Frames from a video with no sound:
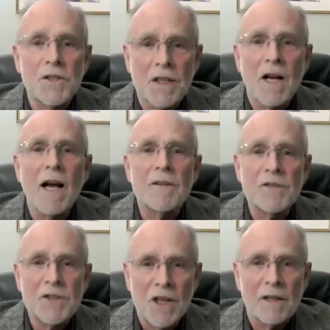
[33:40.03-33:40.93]
is the kind of
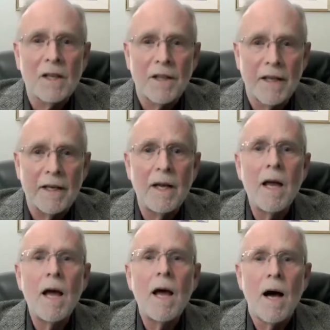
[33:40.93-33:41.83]
subtle thing
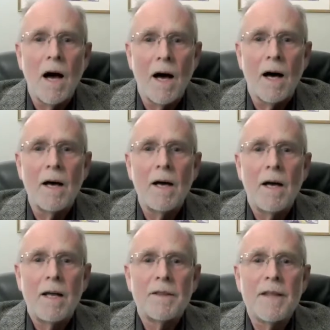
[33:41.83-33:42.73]

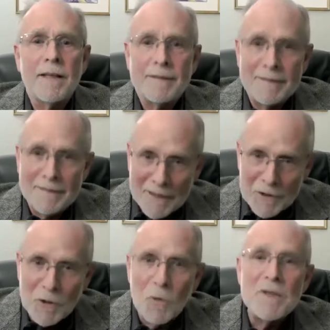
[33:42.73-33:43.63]
that
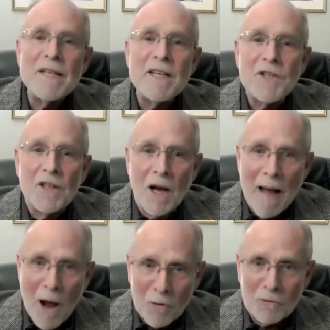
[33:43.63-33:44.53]
you don't need to come
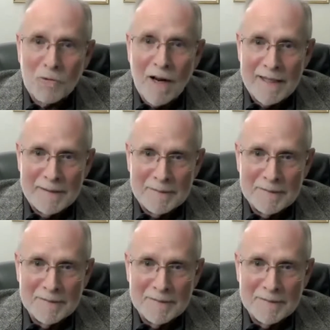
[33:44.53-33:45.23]
outright